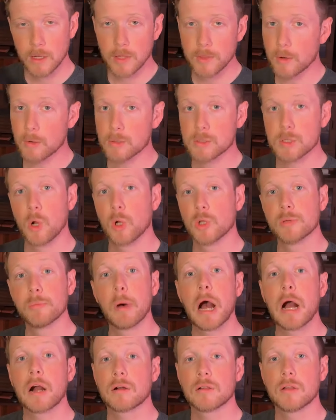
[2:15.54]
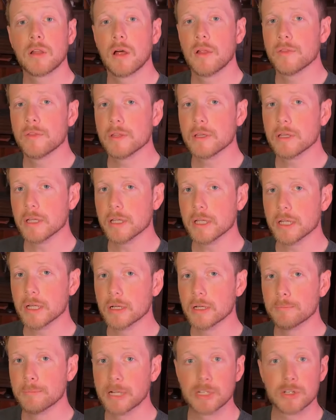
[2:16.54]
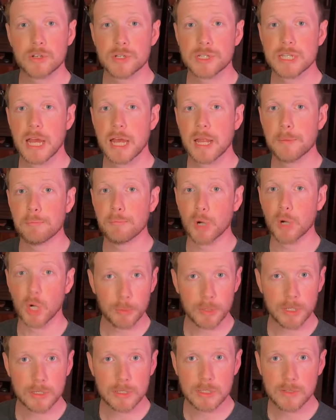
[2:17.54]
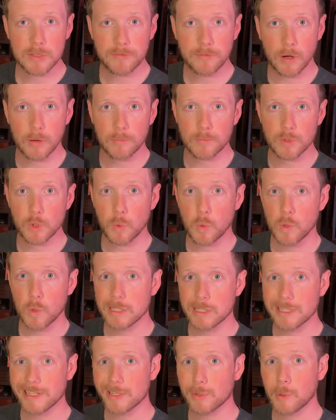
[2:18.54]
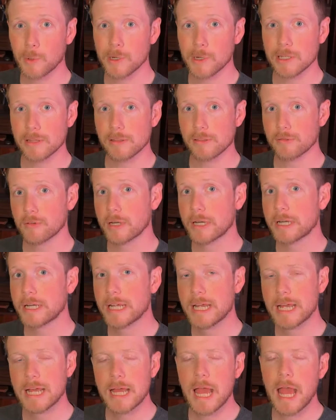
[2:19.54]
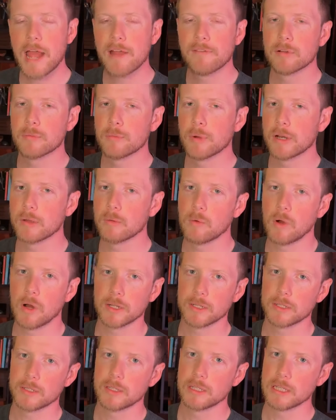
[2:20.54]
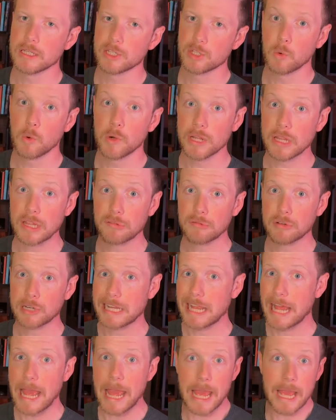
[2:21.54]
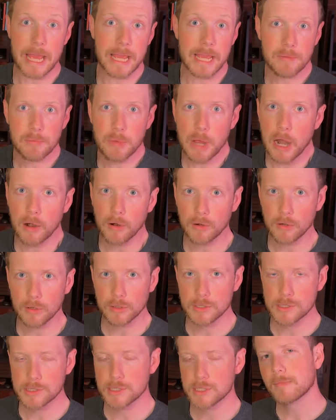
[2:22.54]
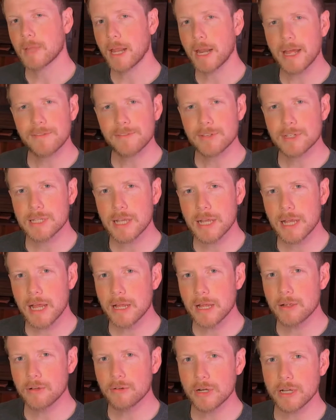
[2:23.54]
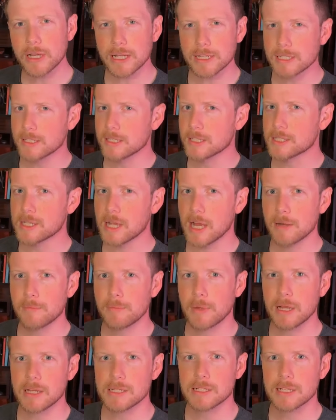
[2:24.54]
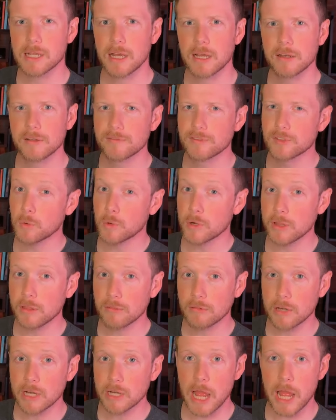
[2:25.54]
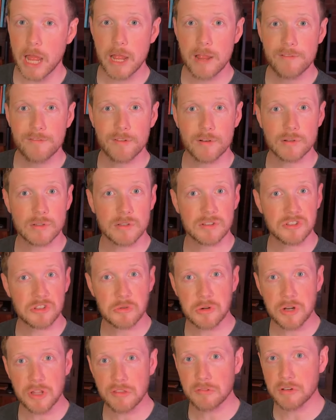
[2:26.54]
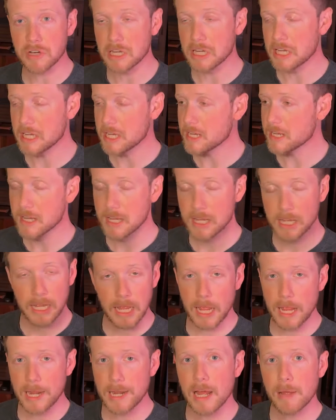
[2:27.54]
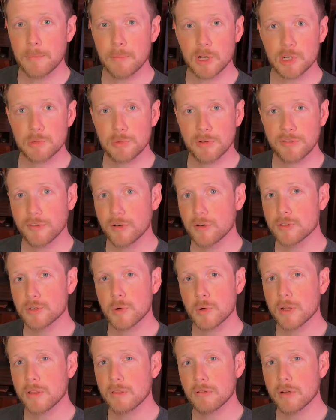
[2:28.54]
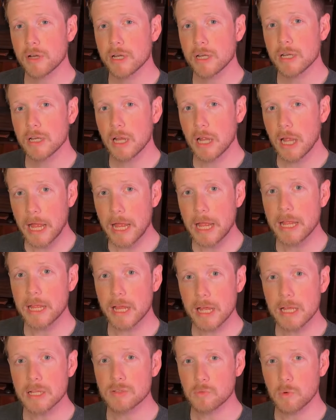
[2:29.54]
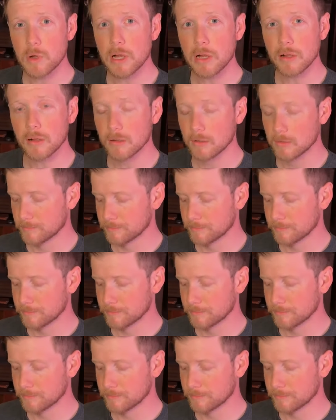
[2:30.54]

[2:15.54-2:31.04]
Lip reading: There was a whole debacle on the Michter's 10 bourbons from 2023. Everybody wanted the 23A barrels. And I have to say I agree. I did the side-by-side of 23A versus 23E, and I much preferred 23A as well.